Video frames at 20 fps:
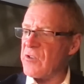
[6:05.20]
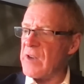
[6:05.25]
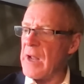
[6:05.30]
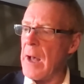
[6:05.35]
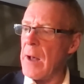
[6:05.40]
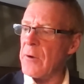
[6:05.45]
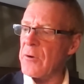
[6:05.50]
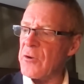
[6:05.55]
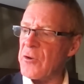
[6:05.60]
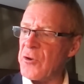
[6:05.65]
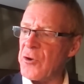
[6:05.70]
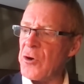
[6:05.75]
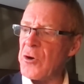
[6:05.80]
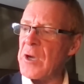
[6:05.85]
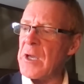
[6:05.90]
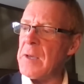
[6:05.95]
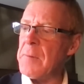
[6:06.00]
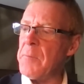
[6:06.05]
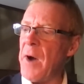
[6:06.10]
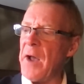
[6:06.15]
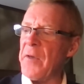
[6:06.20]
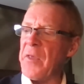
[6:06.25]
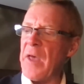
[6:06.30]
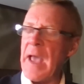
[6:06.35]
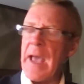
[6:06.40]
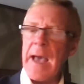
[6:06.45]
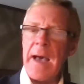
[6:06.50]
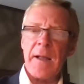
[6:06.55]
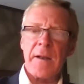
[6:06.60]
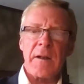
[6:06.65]
down, took him by the
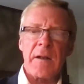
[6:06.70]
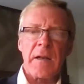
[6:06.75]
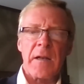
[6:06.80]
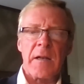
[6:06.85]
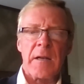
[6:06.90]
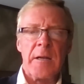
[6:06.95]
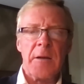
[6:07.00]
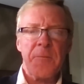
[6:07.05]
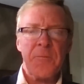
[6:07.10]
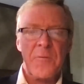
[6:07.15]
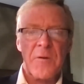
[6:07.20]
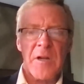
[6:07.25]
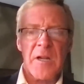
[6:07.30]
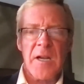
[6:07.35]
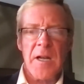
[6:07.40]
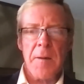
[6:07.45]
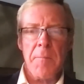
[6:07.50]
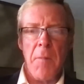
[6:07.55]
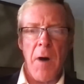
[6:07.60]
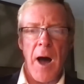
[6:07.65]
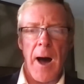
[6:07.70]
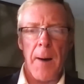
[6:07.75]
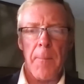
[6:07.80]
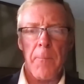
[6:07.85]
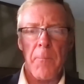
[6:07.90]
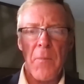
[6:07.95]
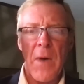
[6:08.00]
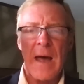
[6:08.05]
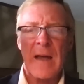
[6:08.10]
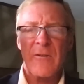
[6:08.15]
hand, lifted him
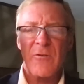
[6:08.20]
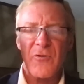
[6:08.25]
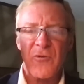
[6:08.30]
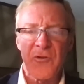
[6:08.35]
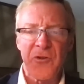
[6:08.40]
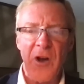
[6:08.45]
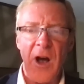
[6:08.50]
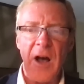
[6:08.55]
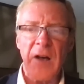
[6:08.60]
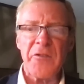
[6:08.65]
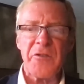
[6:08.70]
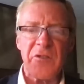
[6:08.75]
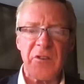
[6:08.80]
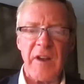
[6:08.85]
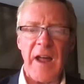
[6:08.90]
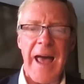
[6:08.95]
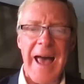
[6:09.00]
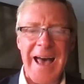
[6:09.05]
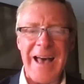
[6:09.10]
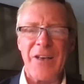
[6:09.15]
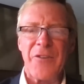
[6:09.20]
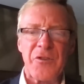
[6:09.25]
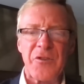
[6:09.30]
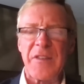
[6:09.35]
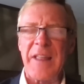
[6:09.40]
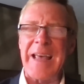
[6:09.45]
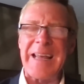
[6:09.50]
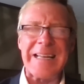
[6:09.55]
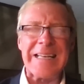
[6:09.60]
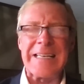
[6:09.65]
up, and just as
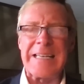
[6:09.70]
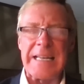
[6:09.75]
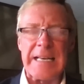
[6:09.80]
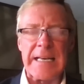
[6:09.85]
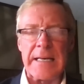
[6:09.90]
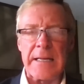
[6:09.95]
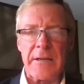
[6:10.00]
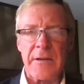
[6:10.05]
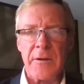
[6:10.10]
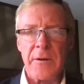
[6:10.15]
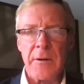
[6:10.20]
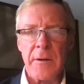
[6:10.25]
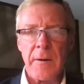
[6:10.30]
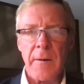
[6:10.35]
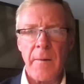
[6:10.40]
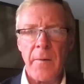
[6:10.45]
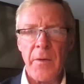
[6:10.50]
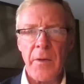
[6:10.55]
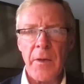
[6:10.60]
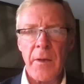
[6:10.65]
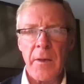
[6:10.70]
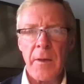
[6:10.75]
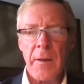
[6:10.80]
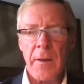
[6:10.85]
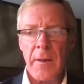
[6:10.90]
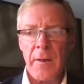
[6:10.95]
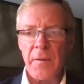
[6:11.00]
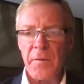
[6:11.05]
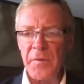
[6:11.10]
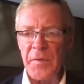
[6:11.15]
they did,
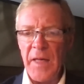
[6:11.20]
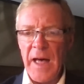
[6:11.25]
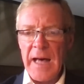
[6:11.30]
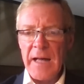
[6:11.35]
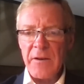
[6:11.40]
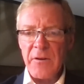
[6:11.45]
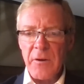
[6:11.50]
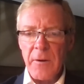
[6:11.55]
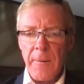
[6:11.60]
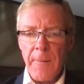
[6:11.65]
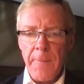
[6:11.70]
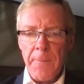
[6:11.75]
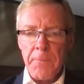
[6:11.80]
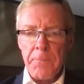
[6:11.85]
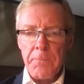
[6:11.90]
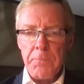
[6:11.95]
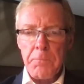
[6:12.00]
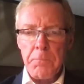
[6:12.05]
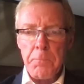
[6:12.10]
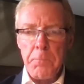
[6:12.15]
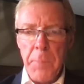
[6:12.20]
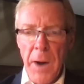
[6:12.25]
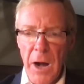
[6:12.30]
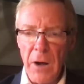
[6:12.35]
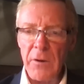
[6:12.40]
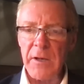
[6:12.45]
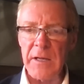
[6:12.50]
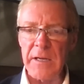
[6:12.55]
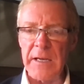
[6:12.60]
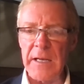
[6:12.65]
that
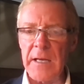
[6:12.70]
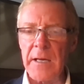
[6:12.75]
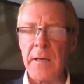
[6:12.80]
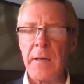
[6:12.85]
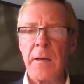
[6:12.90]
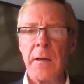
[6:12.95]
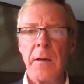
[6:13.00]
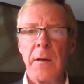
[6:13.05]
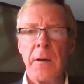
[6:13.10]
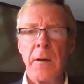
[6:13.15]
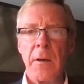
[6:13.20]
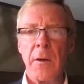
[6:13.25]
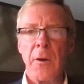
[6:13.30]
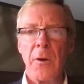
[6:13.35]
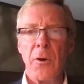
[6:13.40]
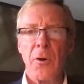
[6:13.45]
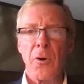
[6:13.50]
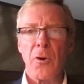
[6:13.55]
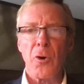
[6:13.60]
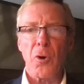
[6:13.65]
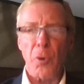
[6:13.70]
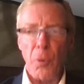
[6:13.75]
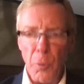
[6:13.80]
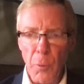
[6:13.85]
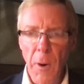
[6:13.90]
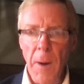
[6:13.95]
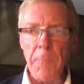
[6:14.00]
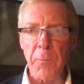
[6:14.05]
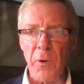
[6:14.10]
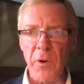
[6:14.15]
balcony
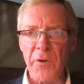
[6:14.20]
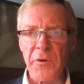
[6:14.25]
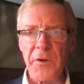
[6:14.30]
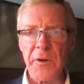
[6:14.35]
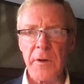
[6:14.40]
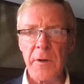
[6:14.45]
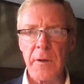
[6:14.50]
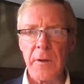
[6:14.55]
crumbled